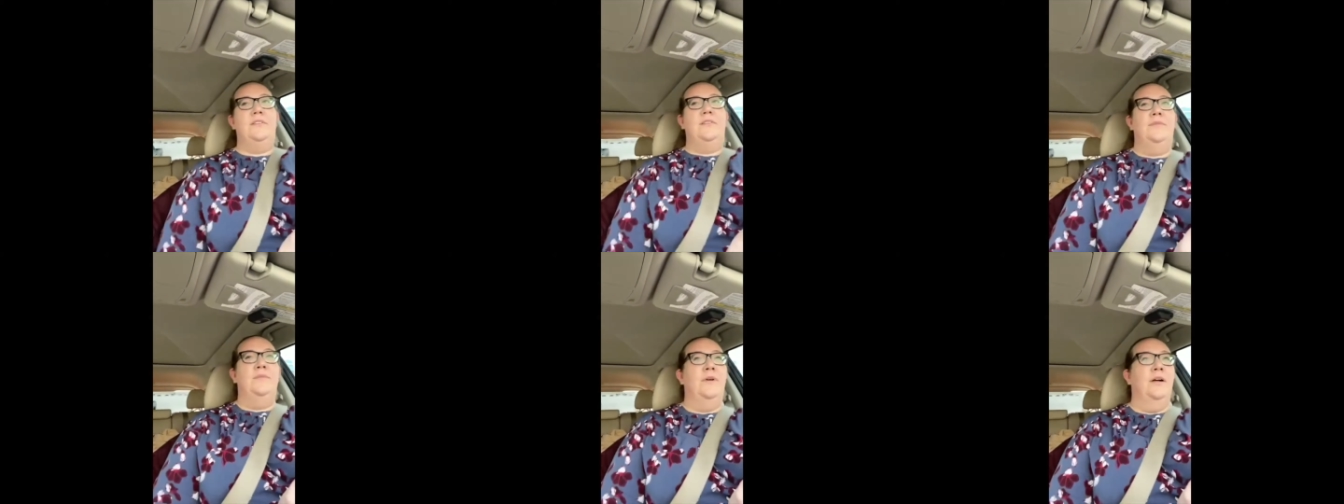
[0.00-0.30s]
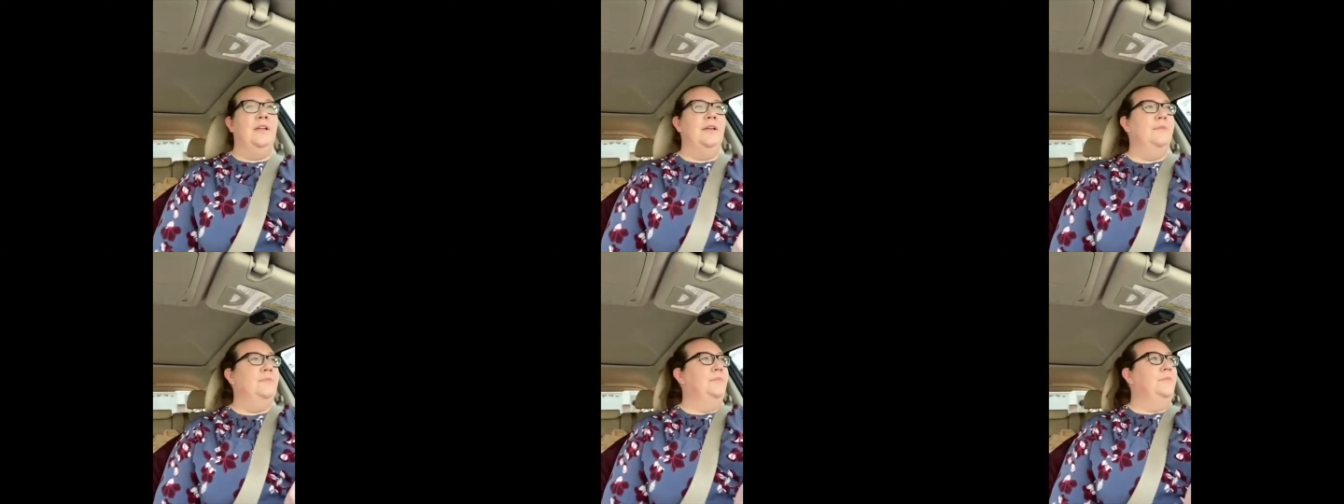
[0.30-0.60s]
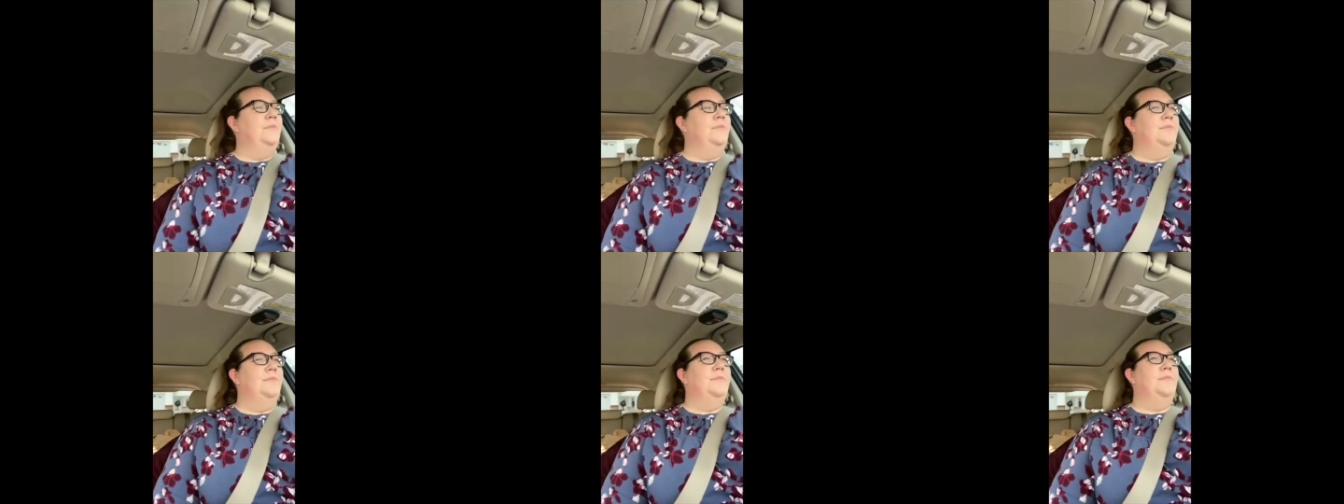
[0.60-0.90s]
while
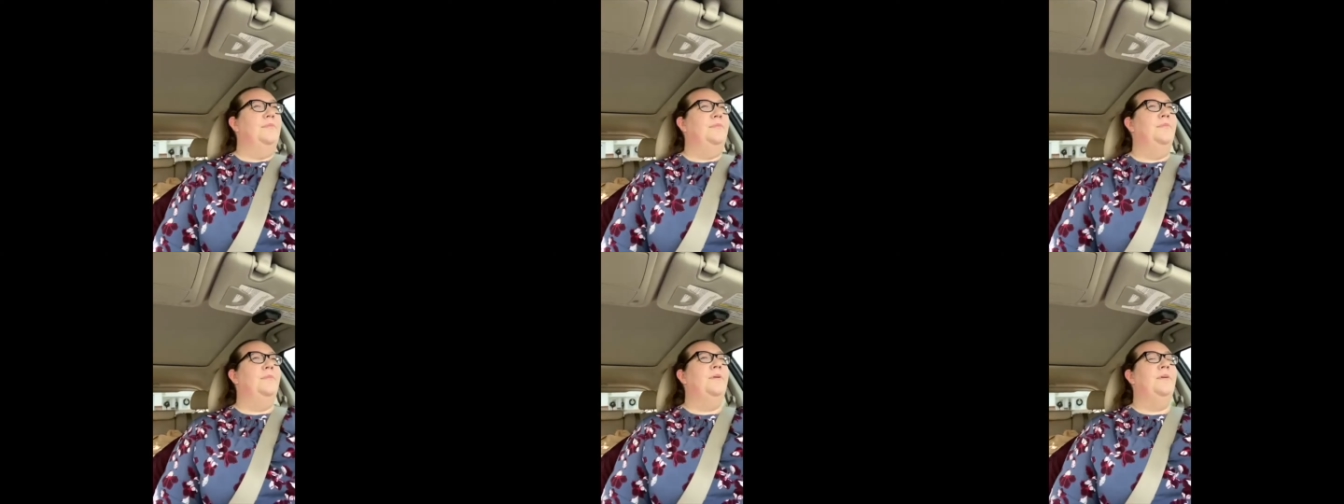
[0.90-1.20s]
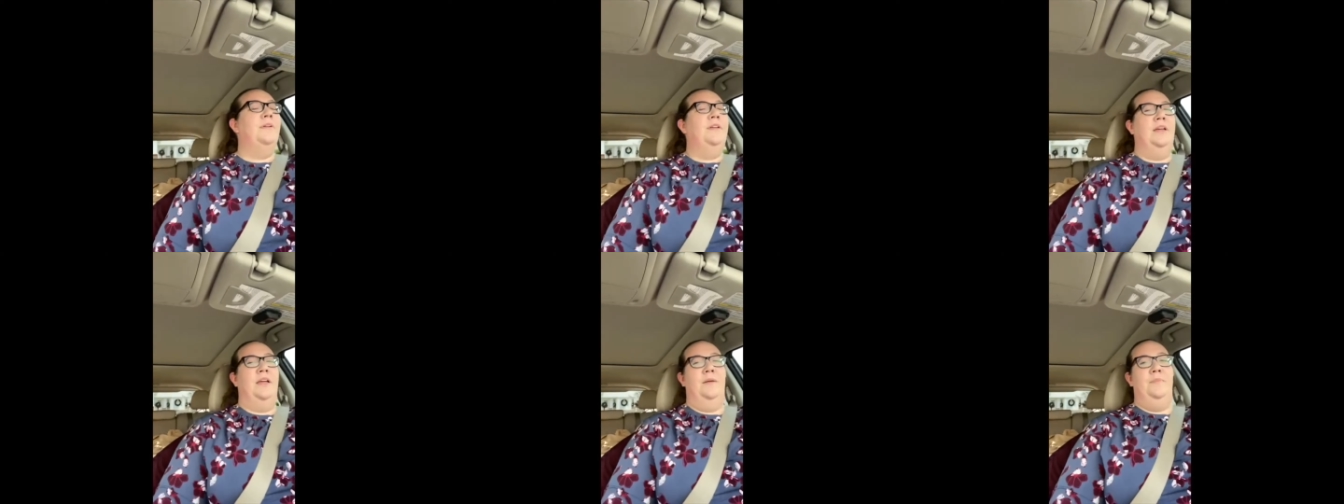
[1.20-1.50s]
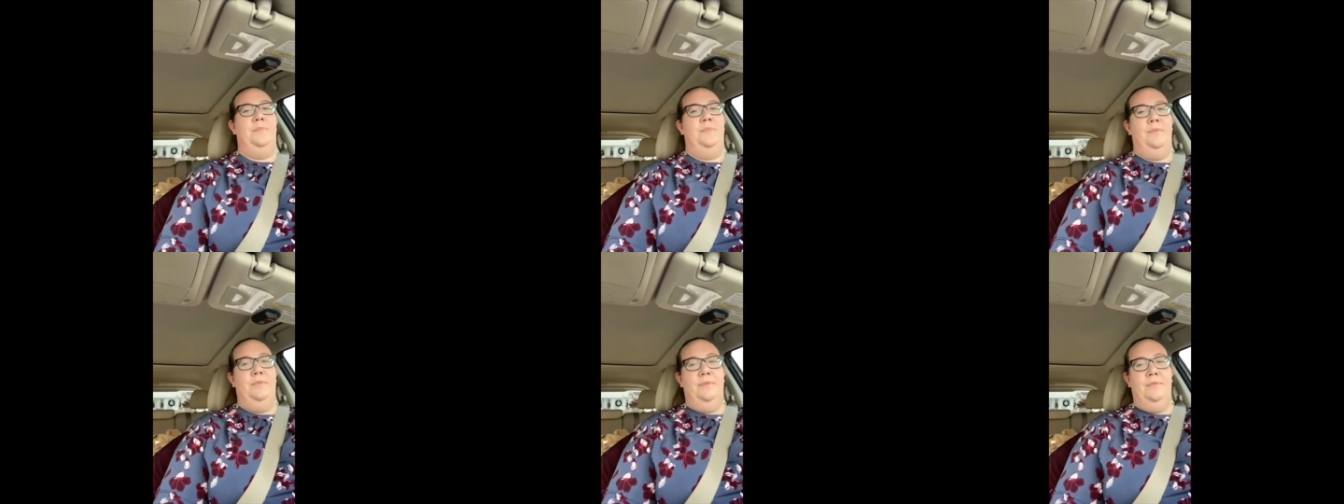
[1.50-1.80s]
I'm pulling up
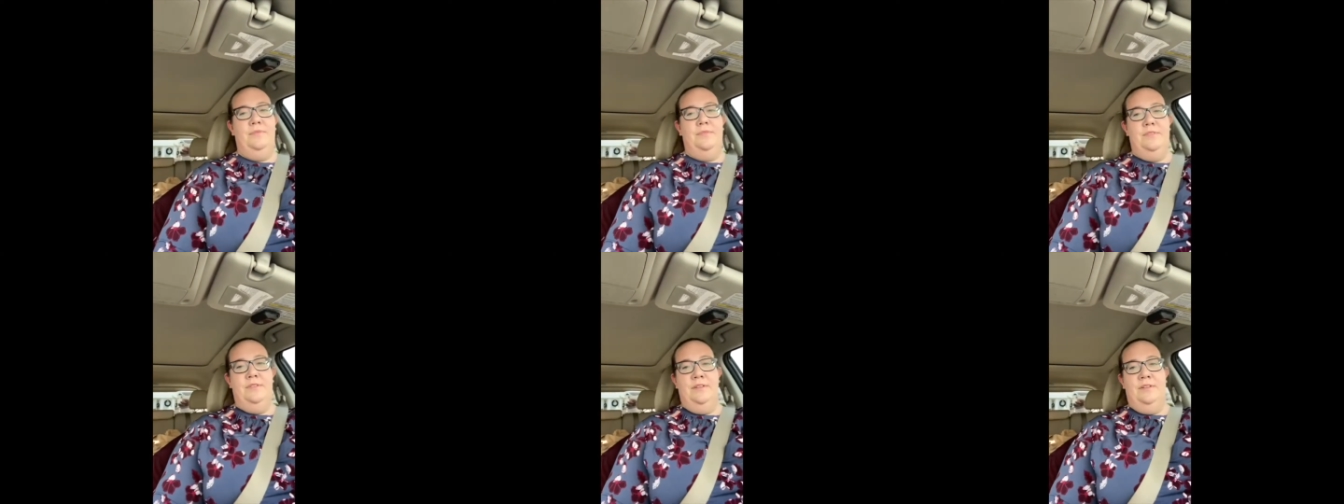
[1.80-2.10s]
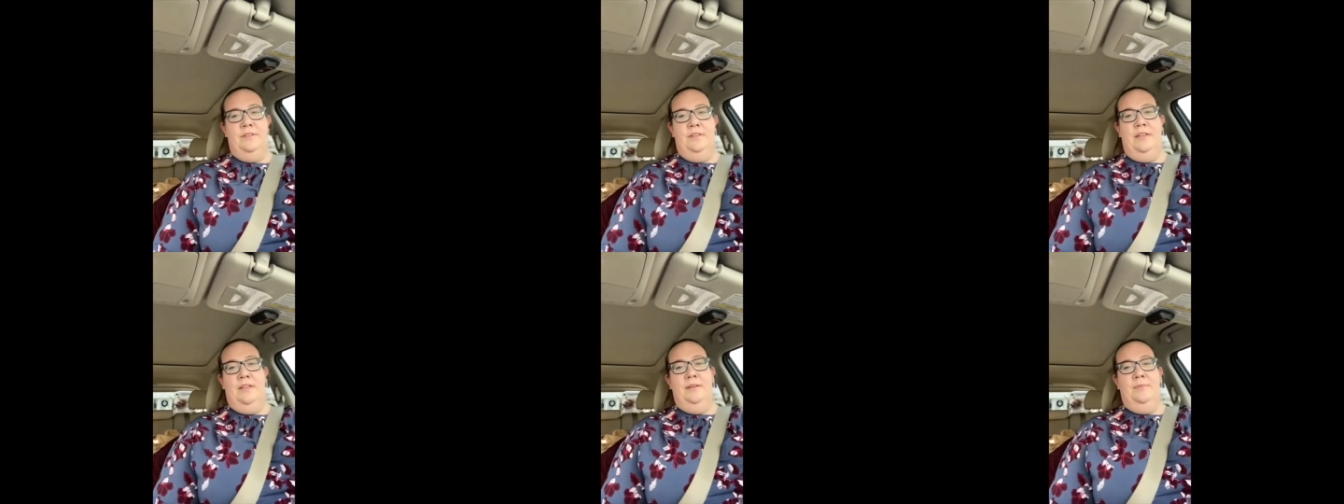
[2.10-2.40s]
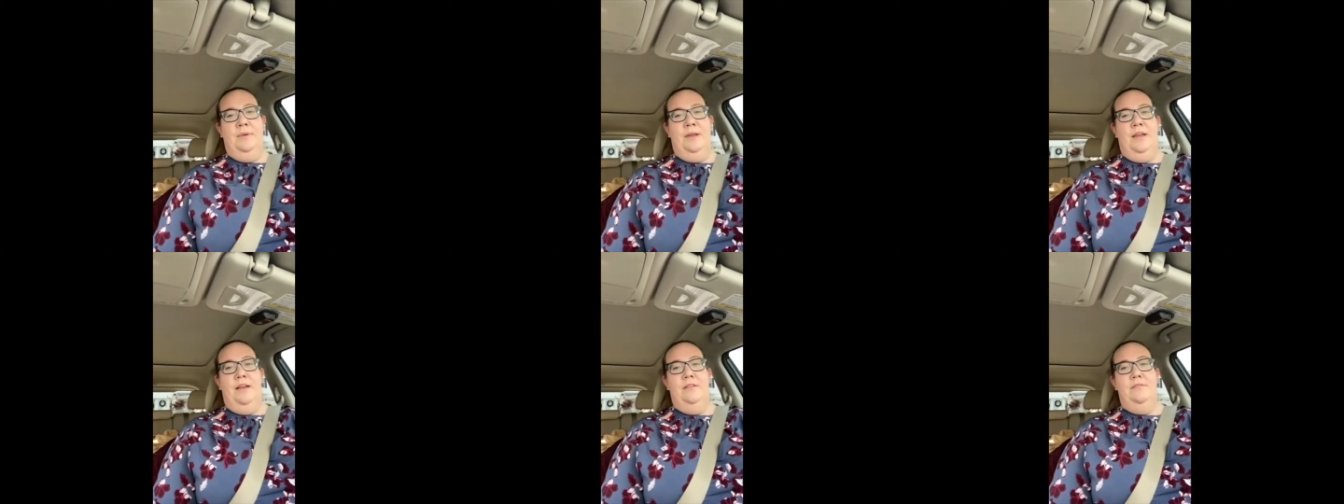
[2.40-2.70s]
to like
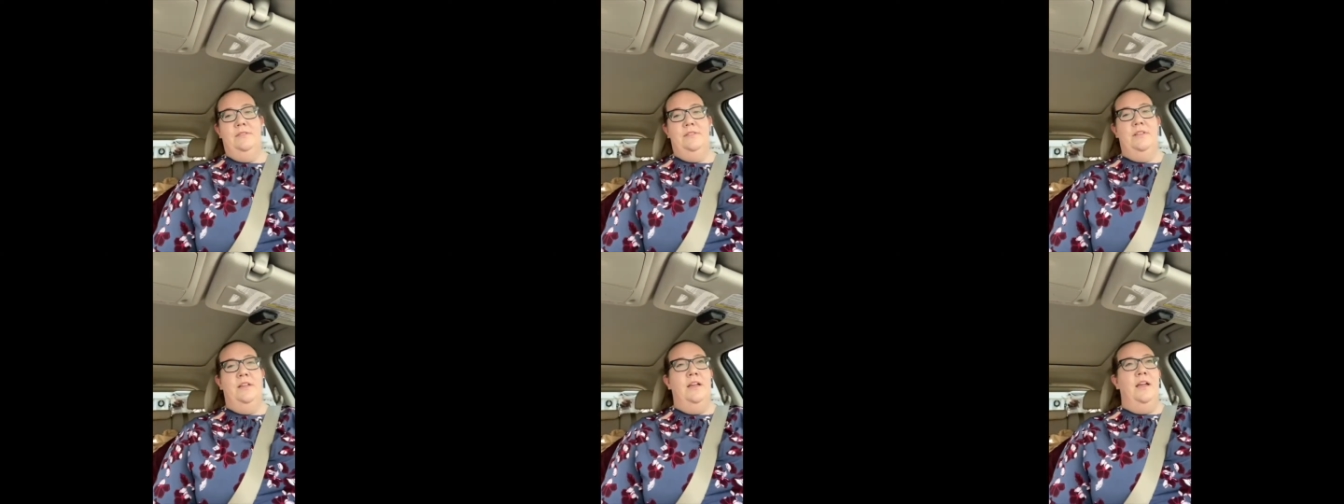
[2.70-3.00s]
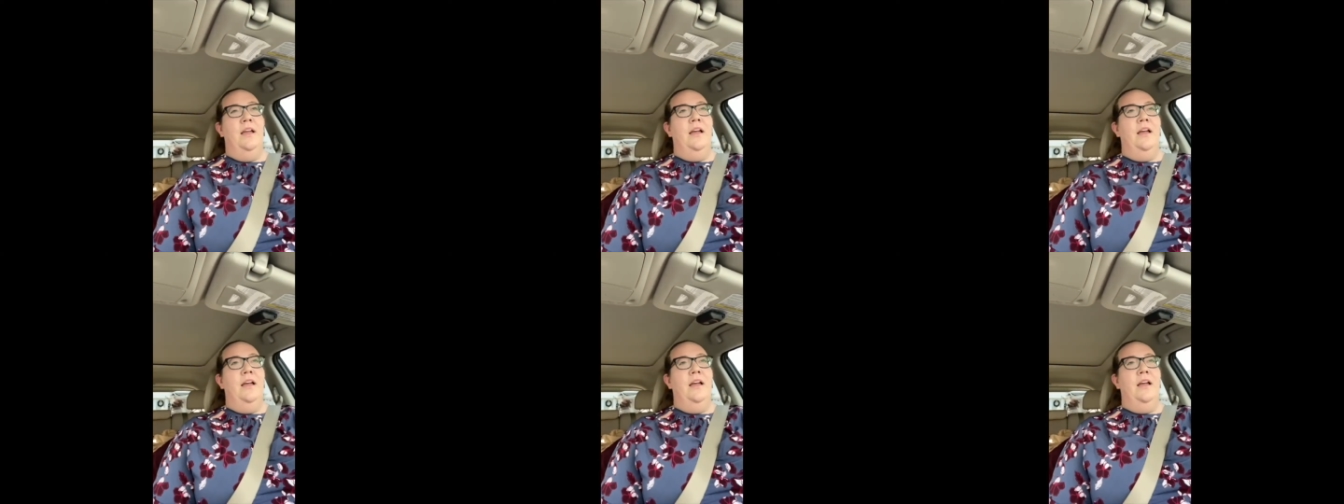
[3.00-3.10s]
my house.